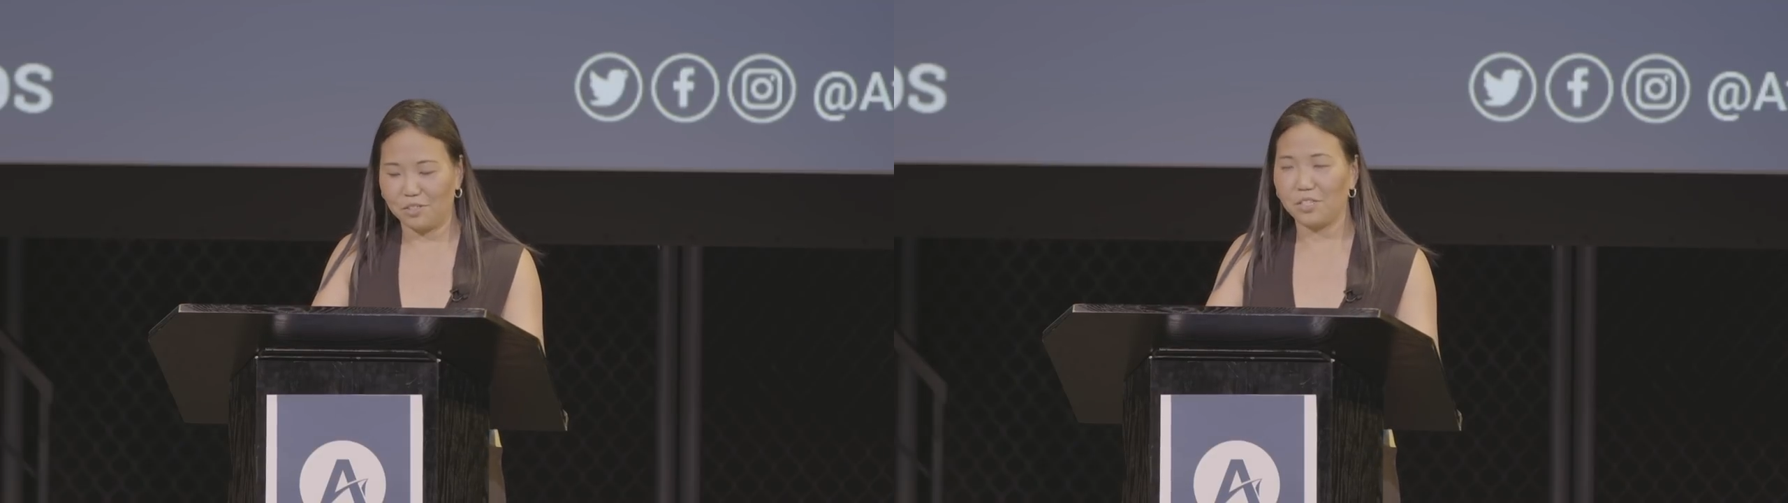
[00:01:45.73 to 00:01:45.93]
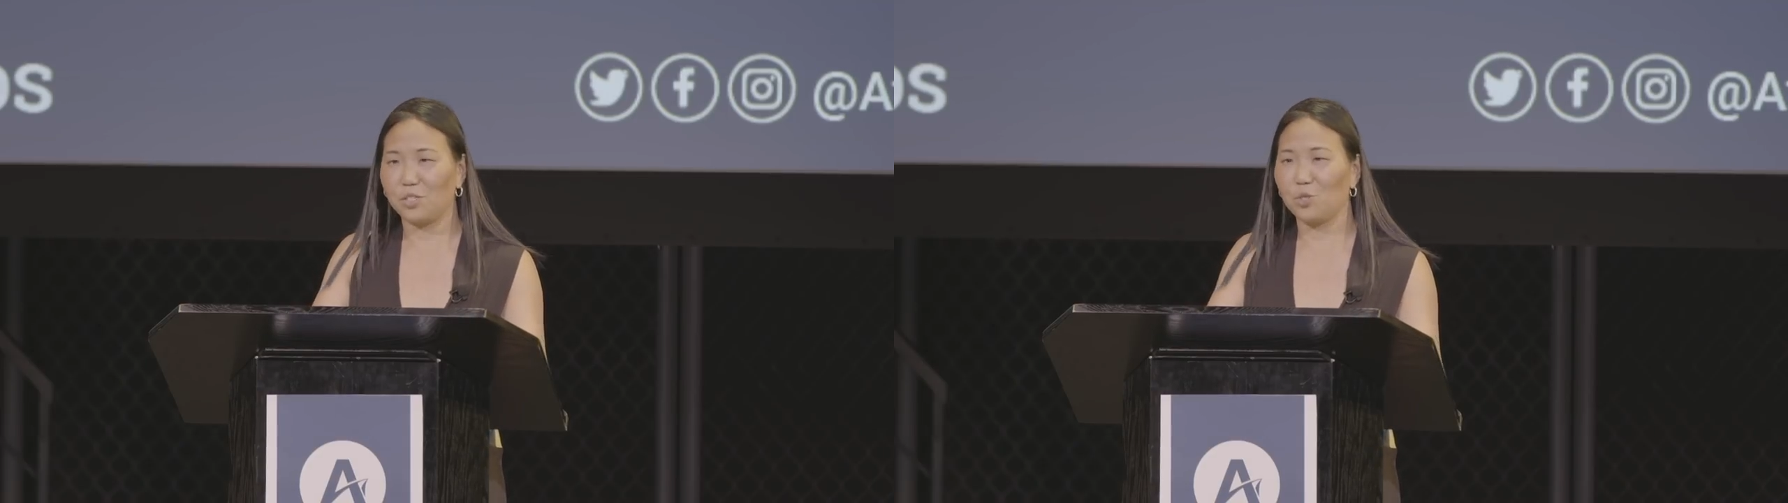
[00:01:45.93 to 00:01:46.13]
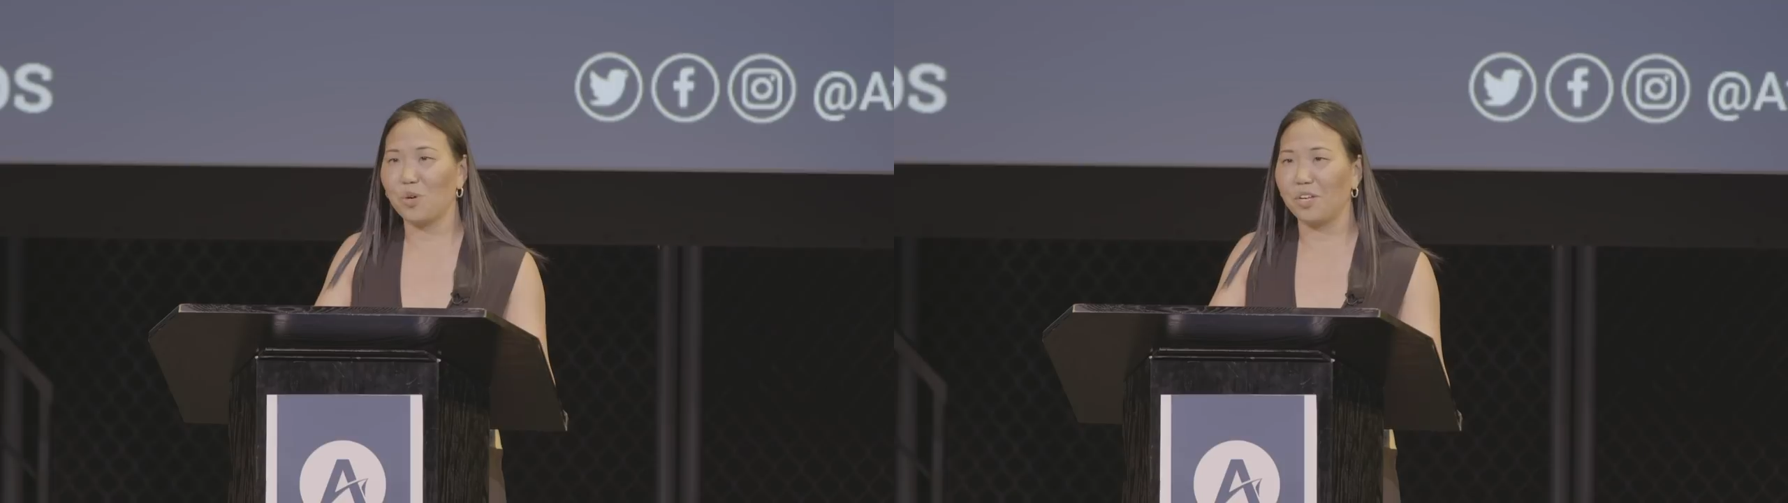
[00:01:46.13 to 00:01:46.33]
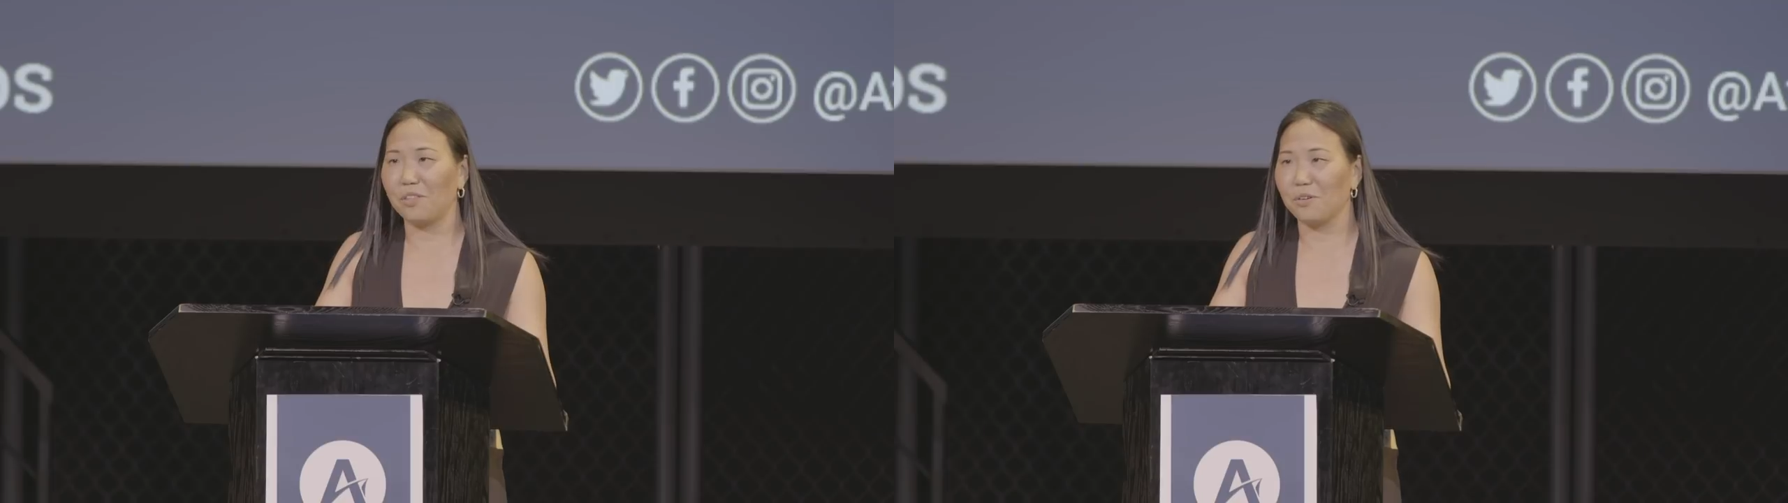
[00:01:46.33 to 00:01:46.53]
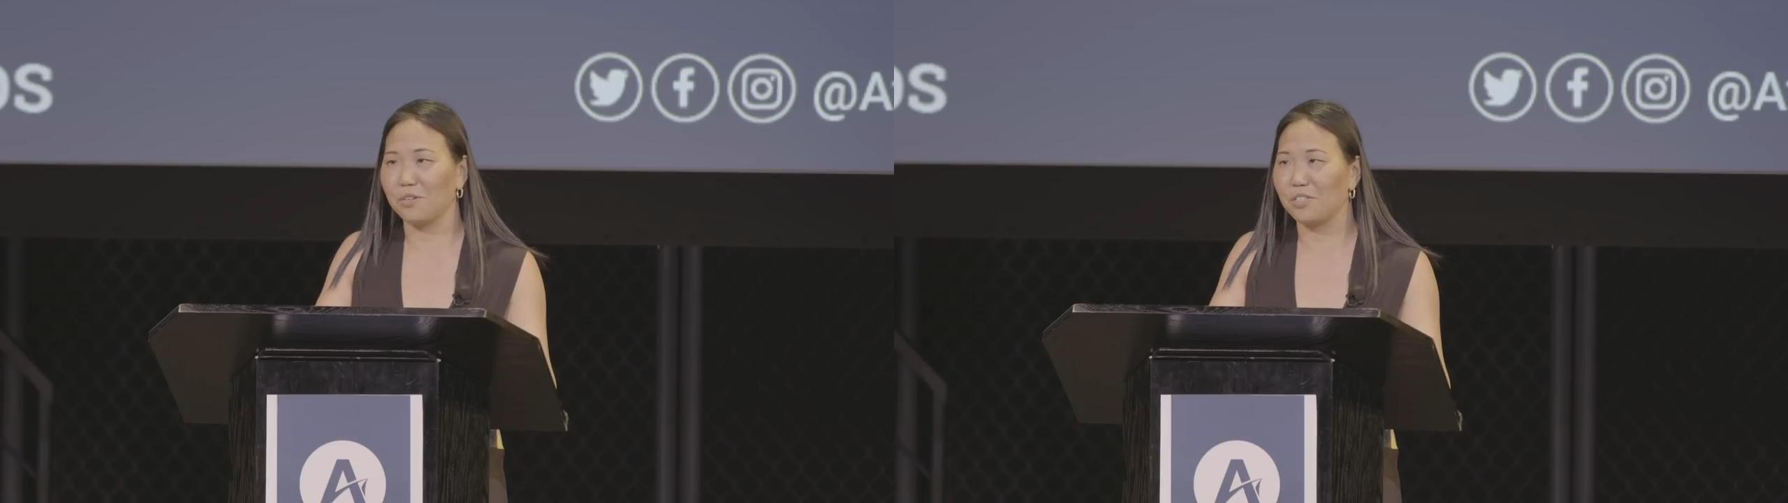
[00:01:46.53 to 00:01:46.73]
in
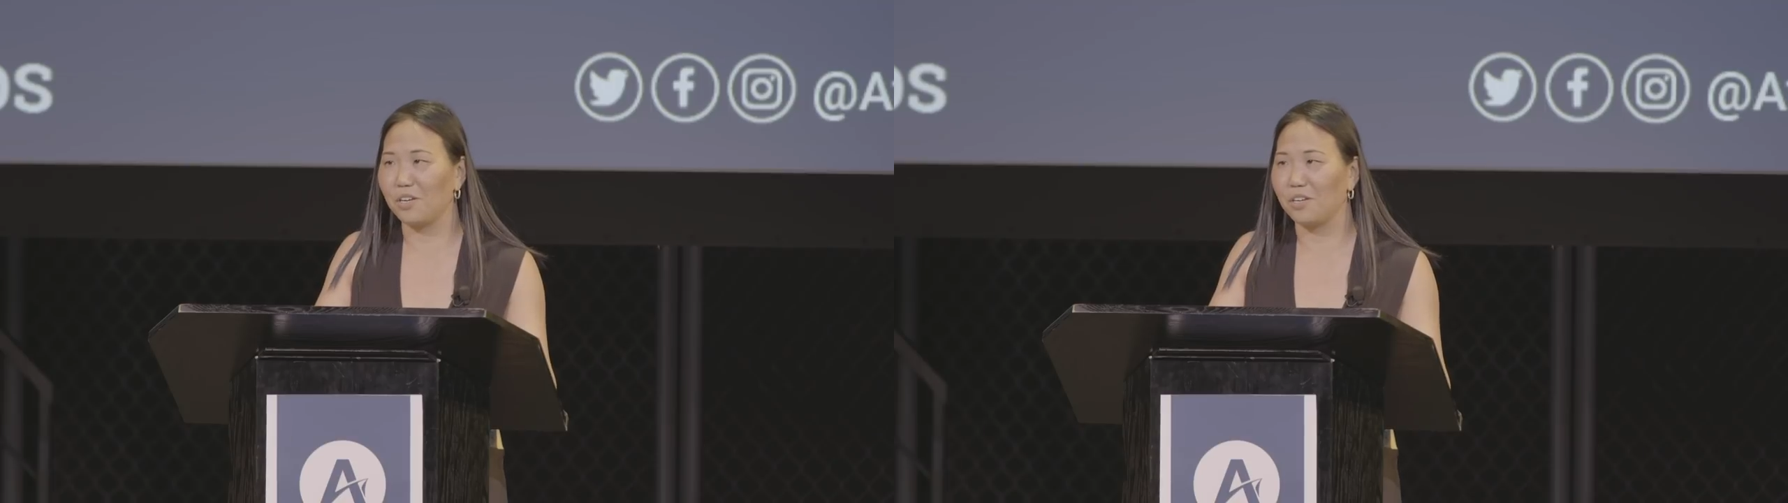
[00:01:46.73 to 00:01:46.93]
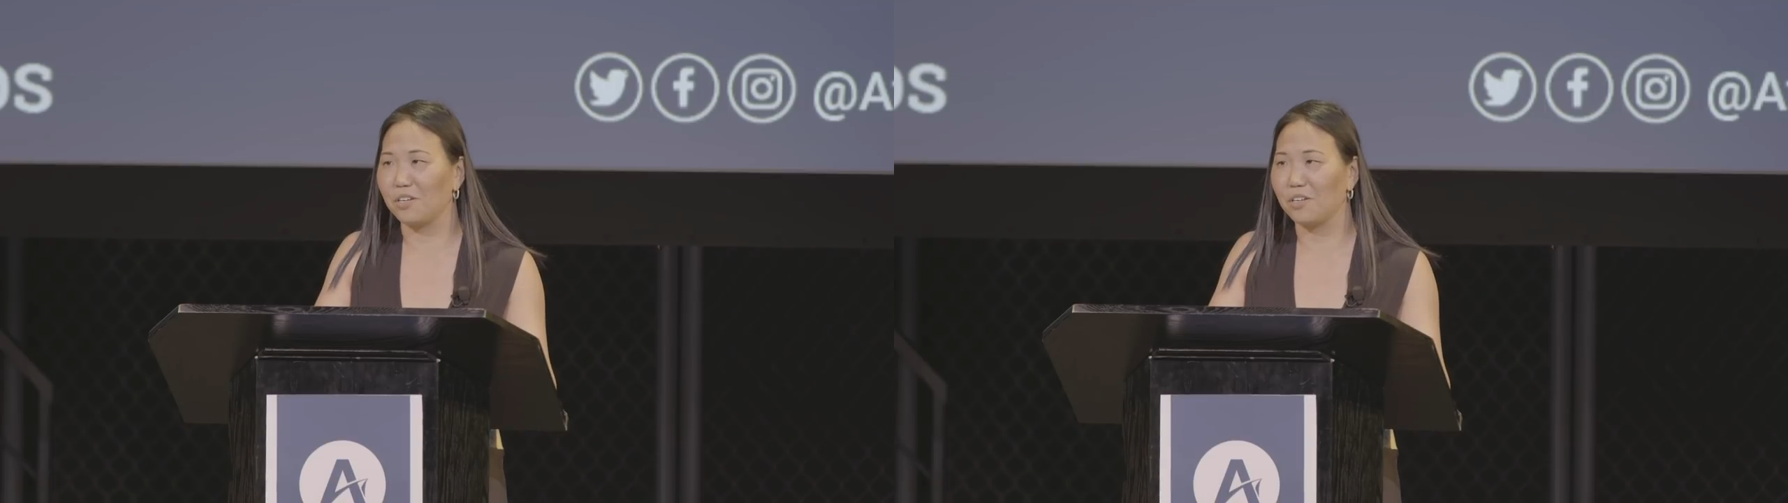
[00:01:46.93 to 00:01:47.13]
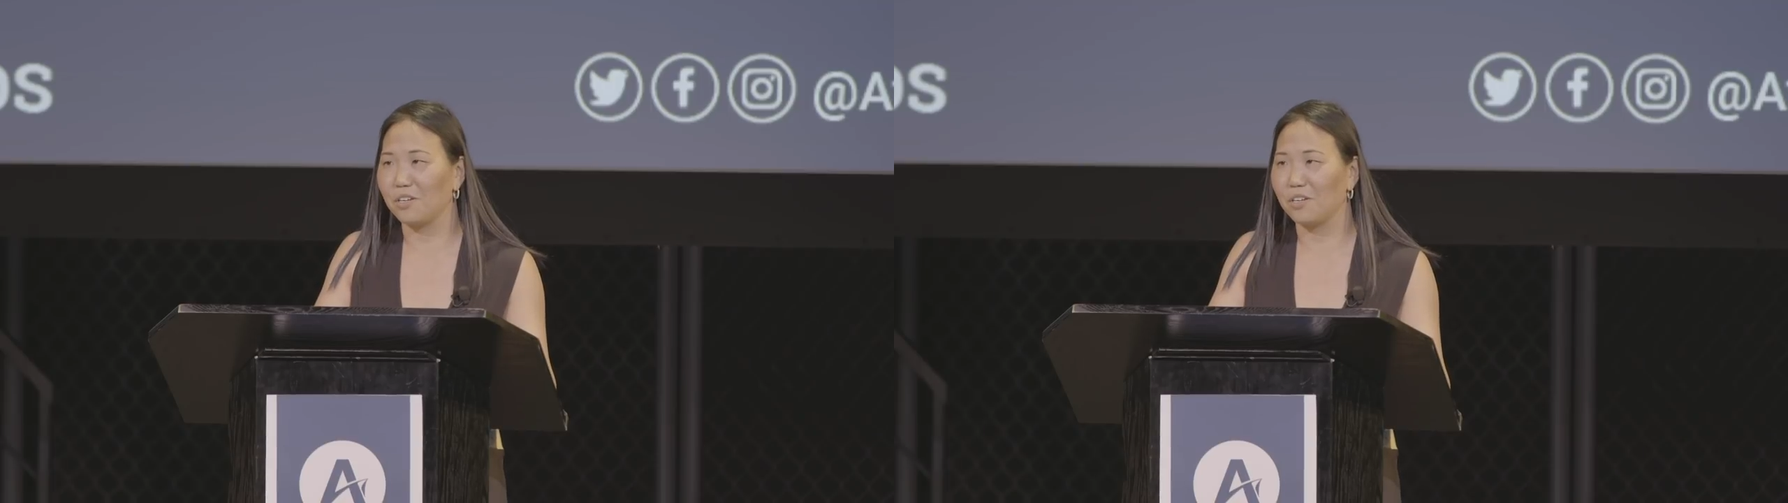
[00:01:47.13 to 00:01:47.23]
2013,